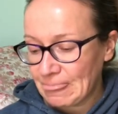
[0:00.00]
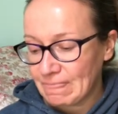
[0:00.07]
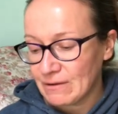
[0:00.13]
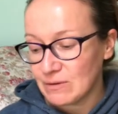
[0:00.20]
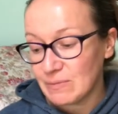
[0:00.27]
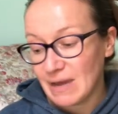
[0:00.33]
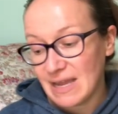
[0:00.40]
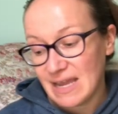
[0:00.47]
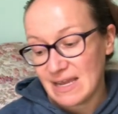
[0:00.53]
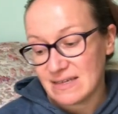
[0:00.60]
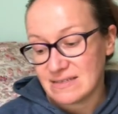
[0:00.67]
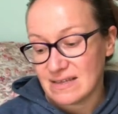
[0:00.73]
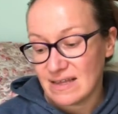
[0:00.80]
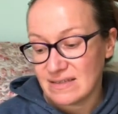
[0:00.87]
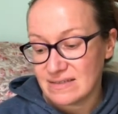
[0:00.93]
Goodbye 8
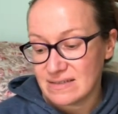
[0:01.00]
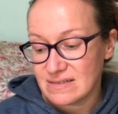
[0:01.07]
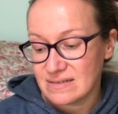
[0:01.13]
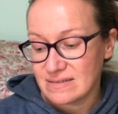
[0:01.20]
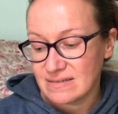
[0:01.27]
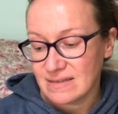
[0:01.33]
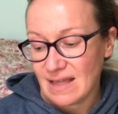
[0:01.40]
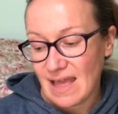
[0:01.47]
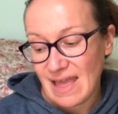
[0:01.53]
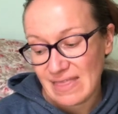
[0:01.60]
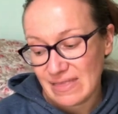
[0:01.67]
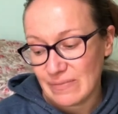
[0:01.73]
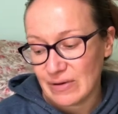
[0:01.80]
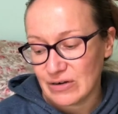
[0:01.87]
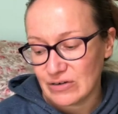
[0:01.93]
cents and
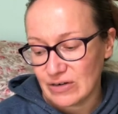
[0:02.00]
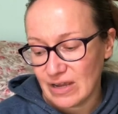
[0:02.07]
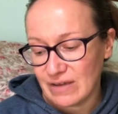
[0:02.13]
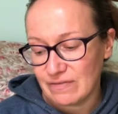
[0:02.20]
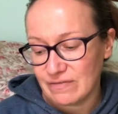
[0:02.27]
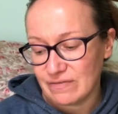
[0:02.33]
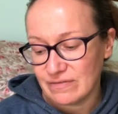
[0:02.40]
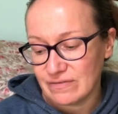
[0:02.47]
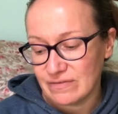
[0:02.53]
the butter knife